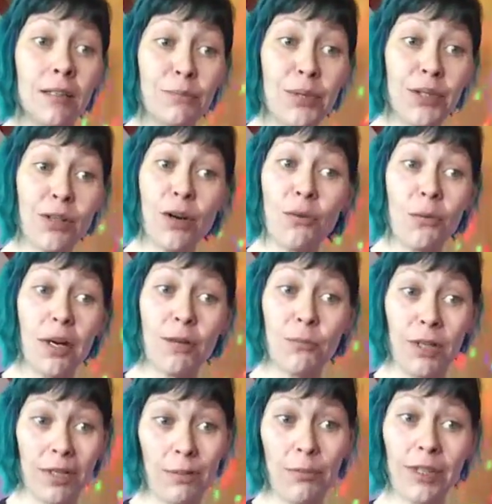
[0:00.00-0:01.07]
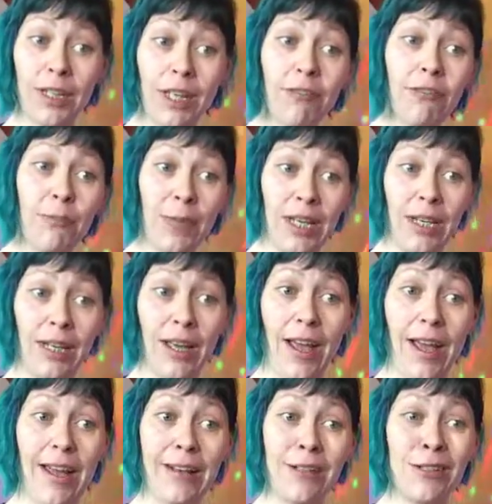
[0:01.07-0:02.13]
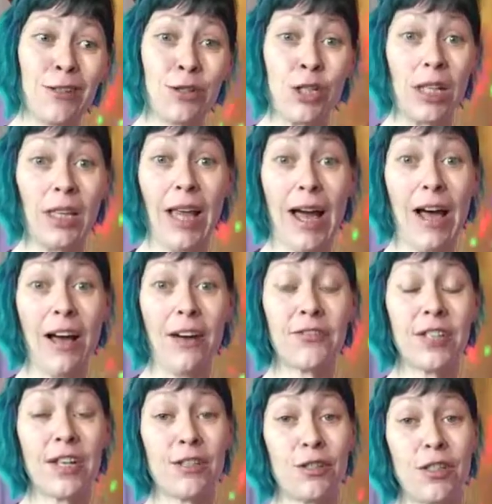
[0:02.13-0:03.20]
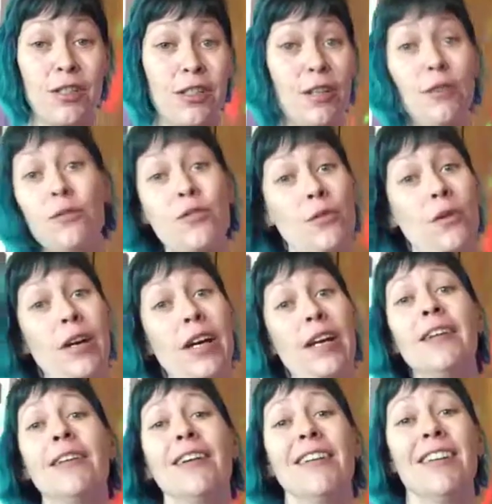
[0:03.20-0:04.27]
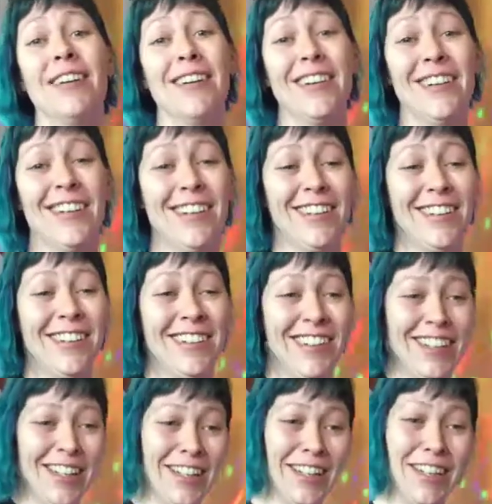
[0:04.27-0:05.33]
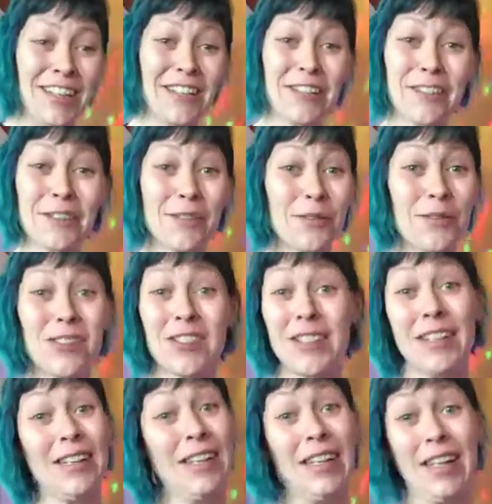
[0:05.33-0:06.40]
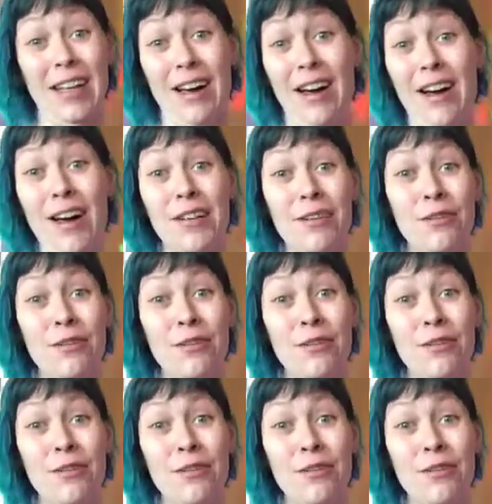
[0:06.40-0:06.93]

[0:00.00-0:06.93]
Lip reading: but no one will believe me. And she laughed and she said, oh, Dori, you're so silly. I